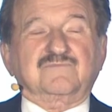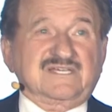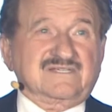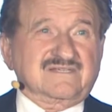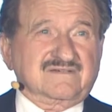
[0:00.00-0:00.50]

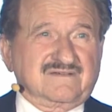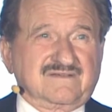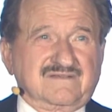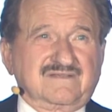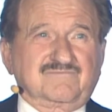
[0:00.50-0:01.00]
based
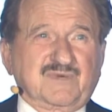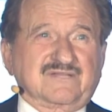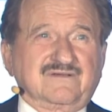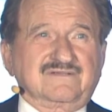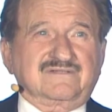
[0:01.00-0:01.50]
on
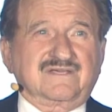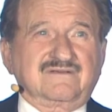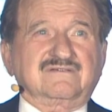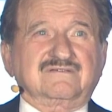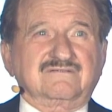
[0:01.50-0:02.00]
pathology
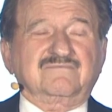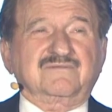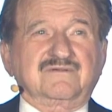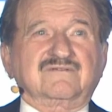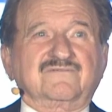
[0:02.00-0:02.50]
diagnosis will
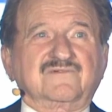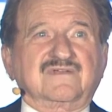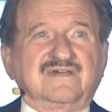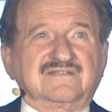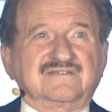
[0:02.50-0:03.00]
be good for
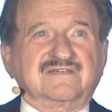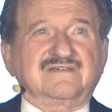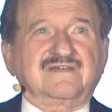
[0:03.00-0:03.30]
nothing.